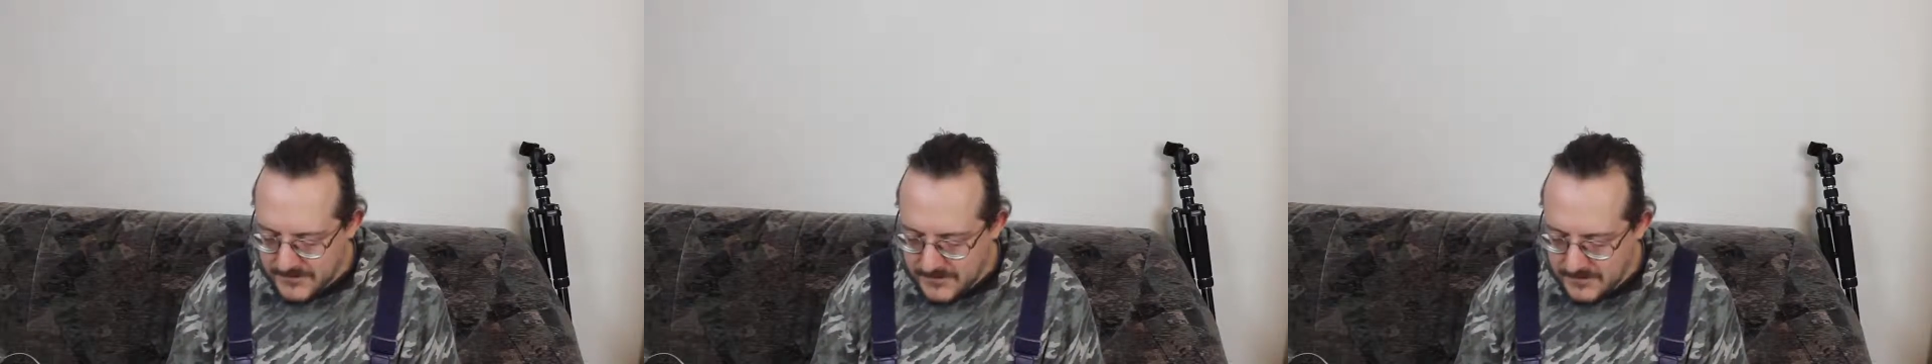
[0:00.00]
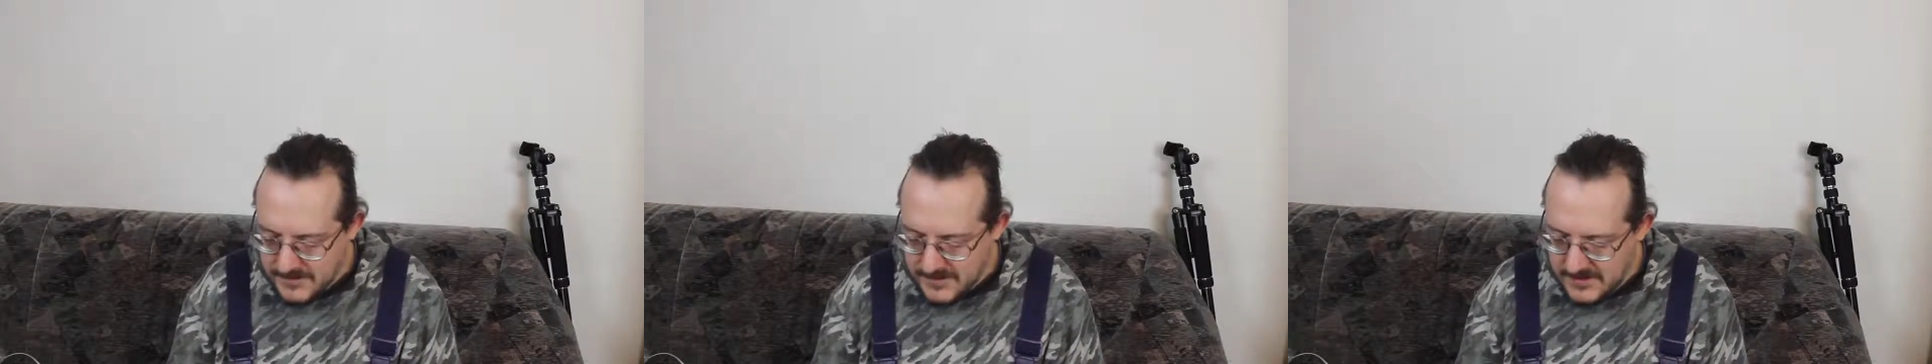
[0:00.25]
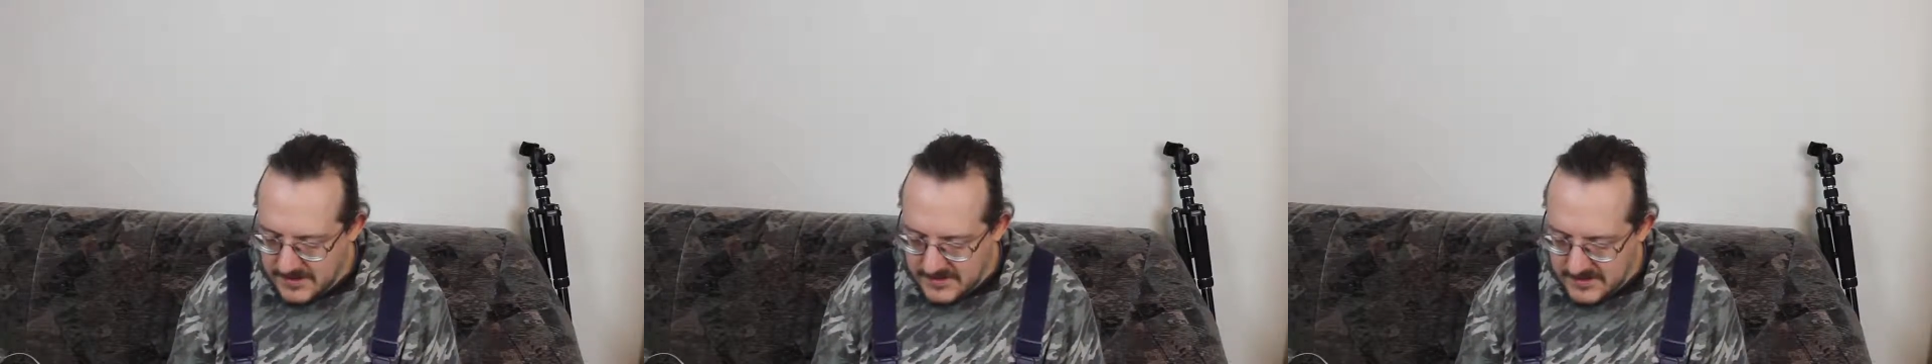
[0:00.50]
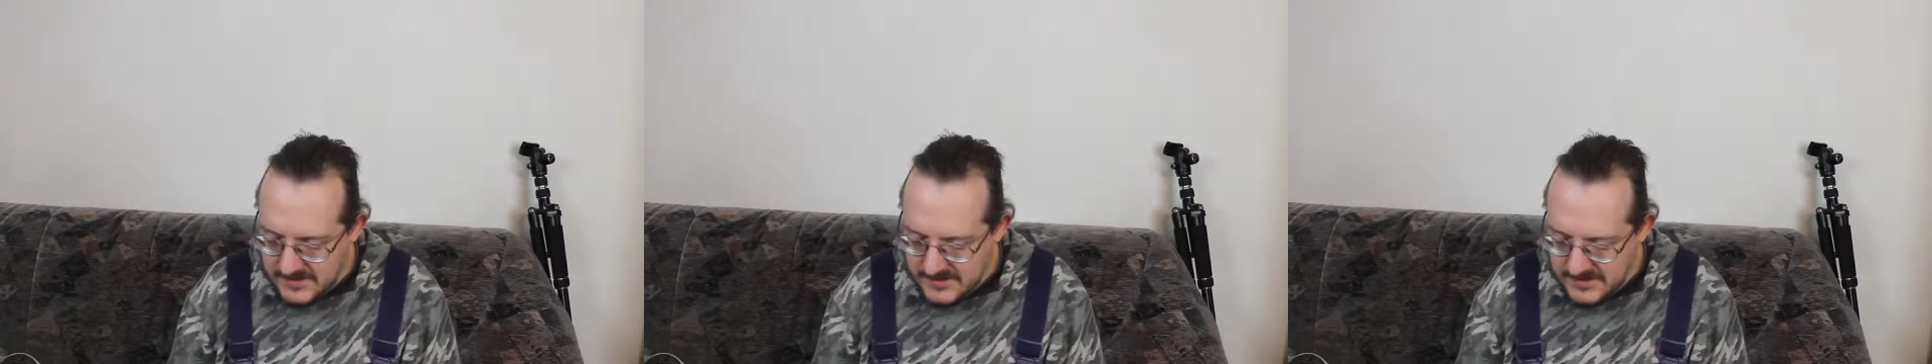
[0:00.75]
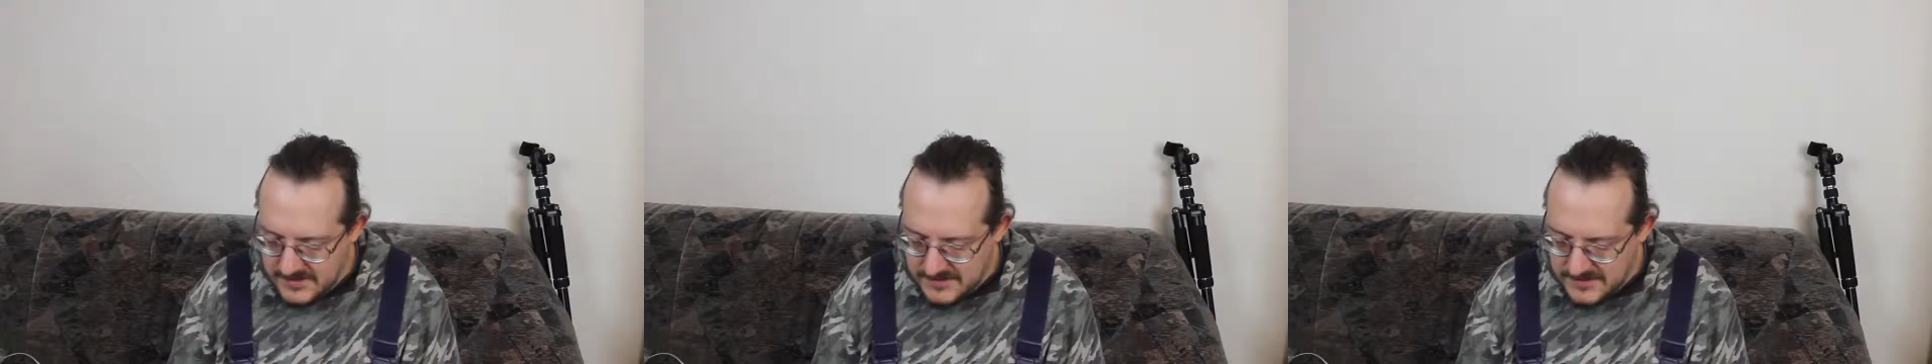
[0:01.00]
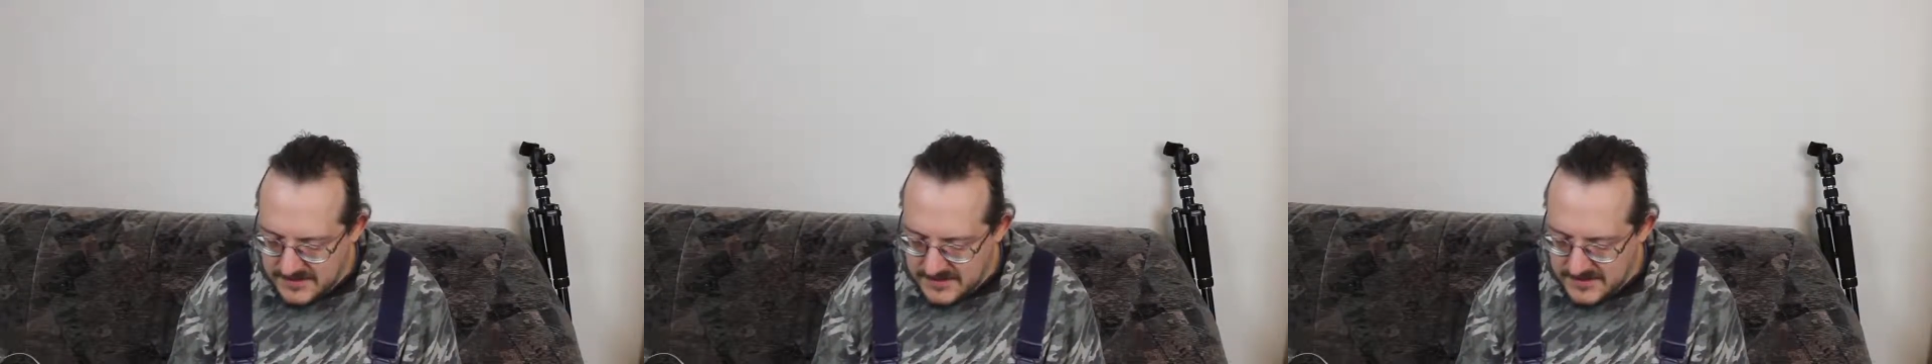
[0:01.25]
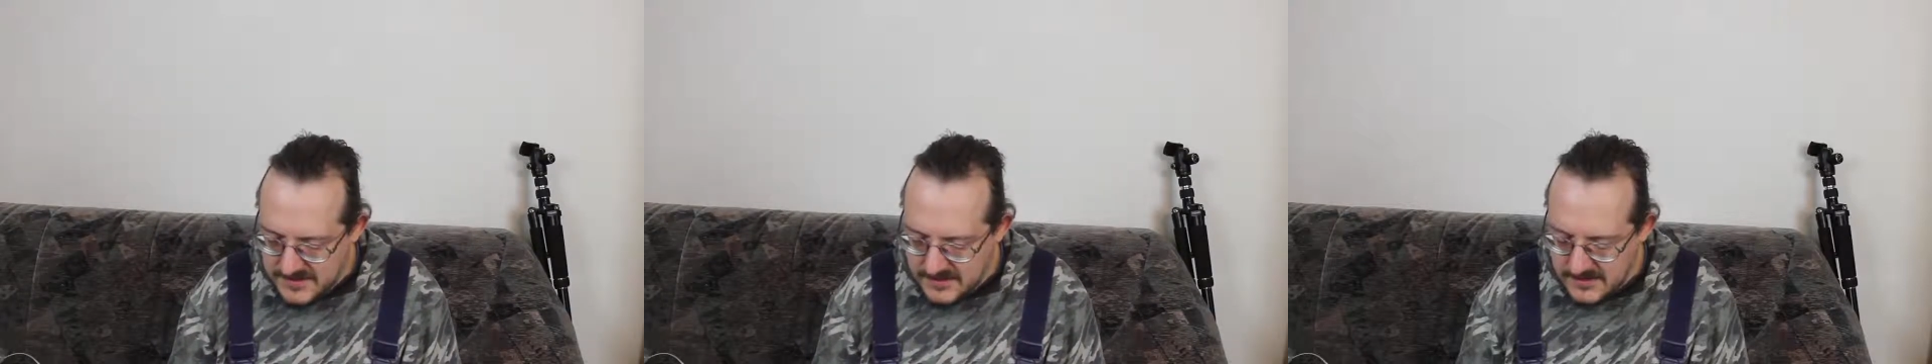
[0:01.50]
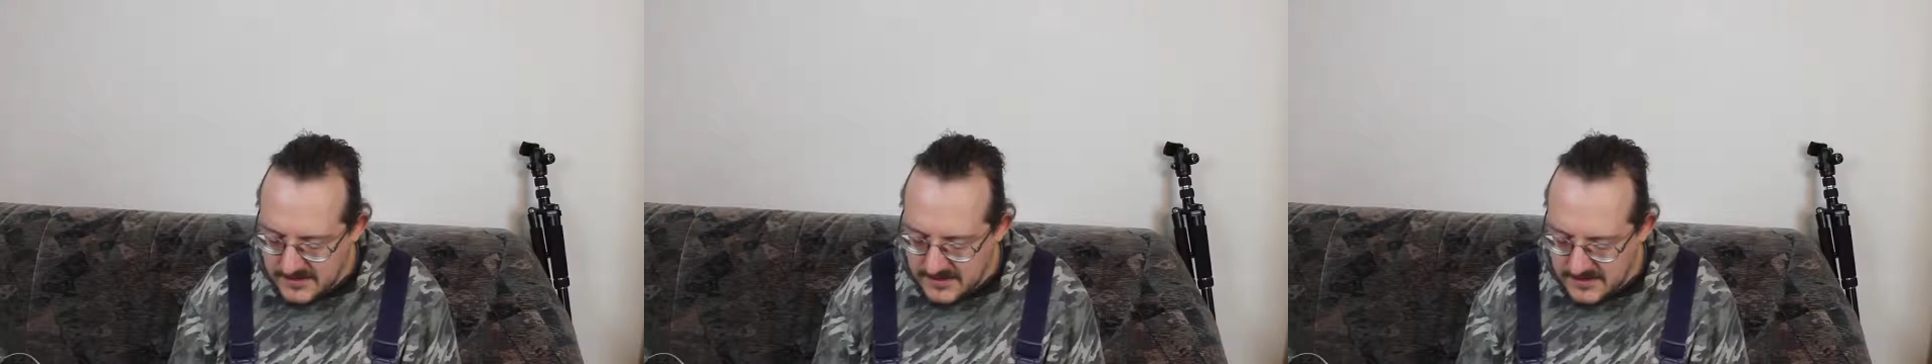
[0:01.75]
Okay, I
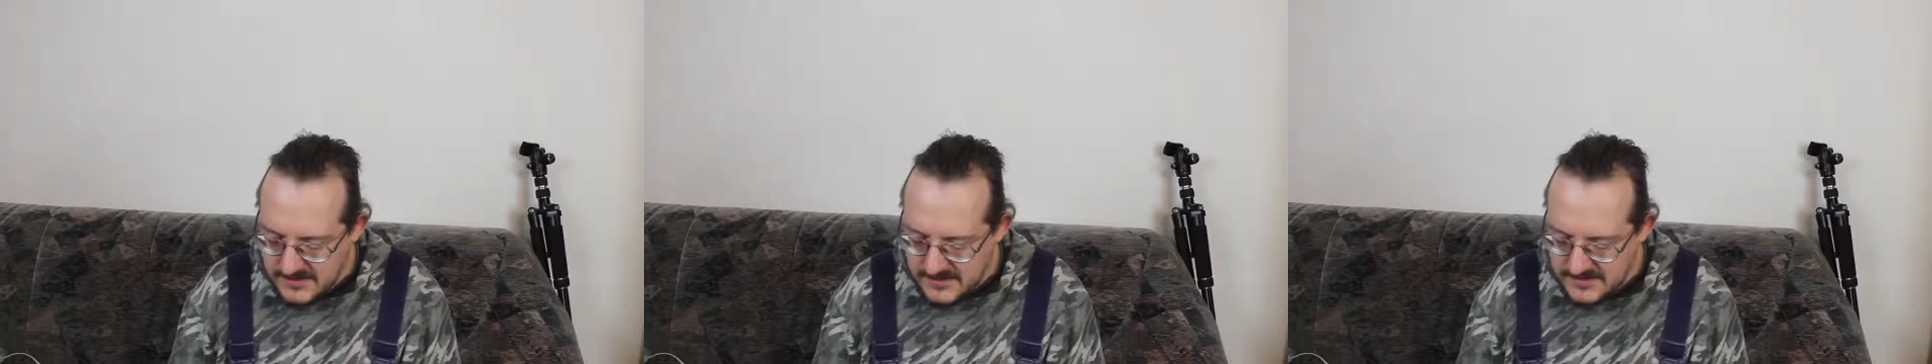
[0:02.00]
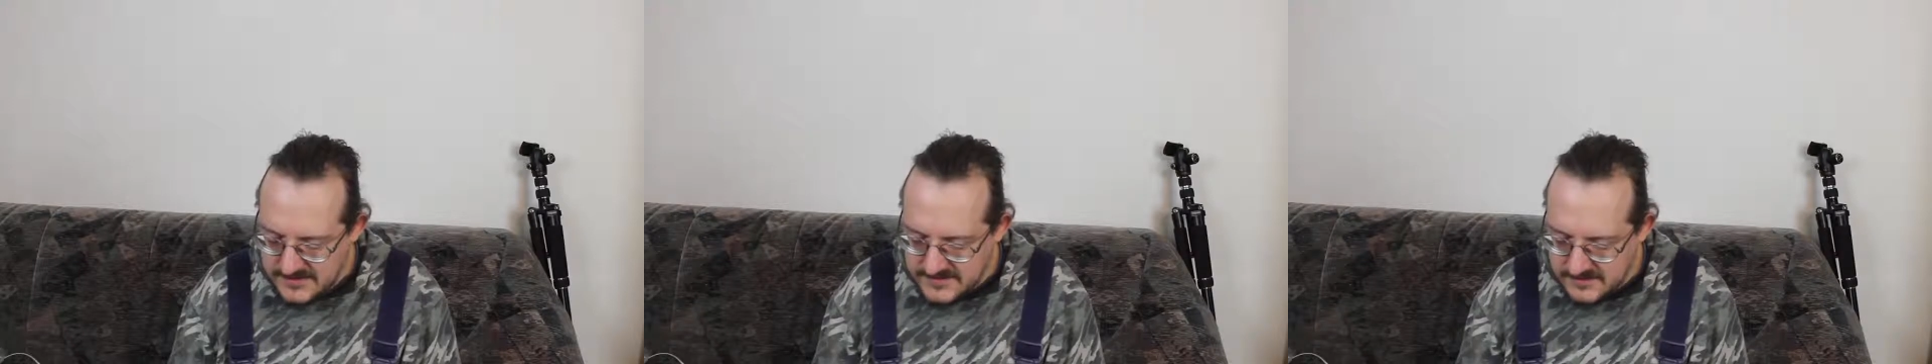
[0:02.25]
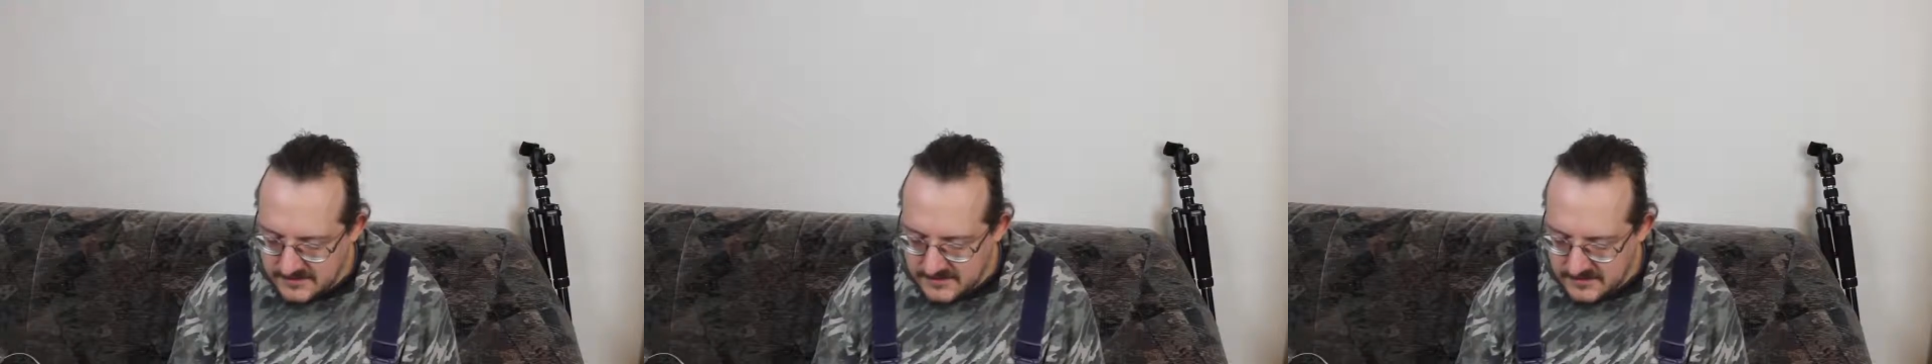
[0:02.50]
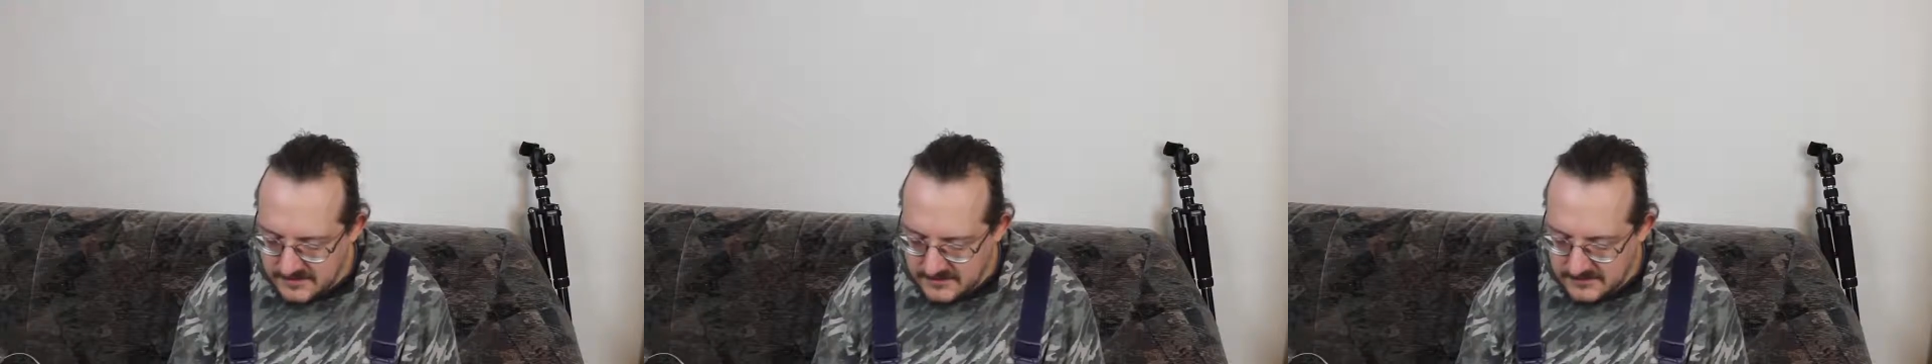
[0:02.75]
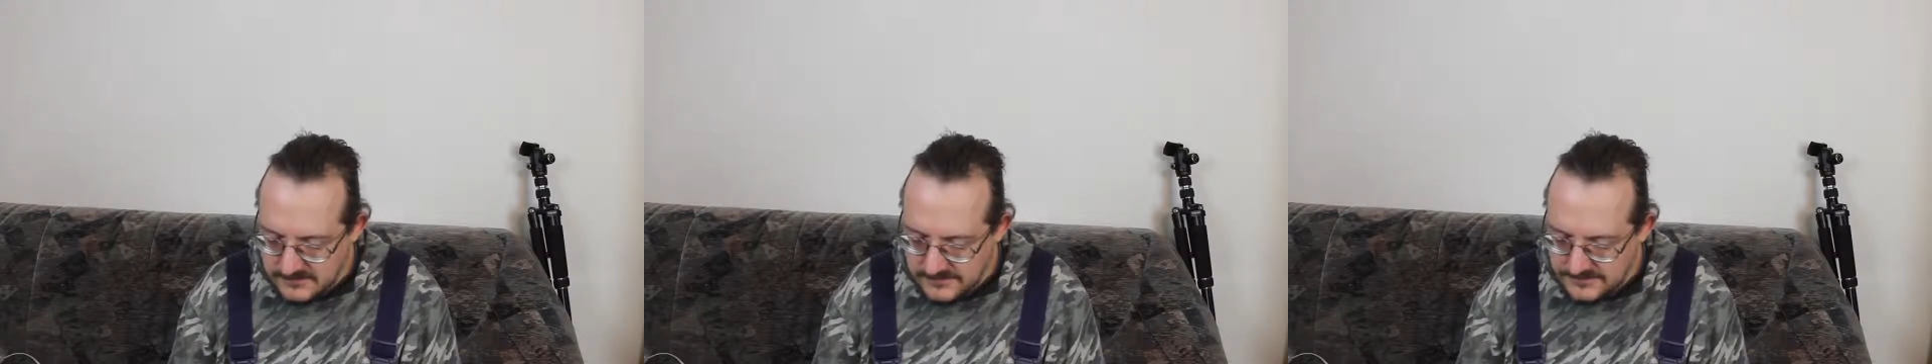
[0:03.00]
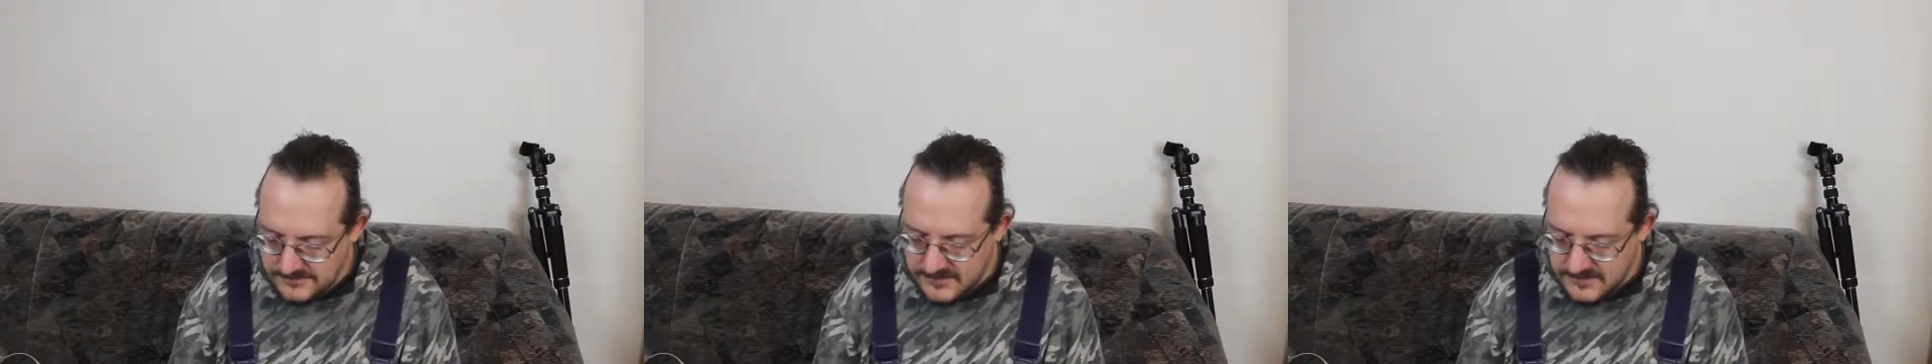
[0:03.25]
think that's all.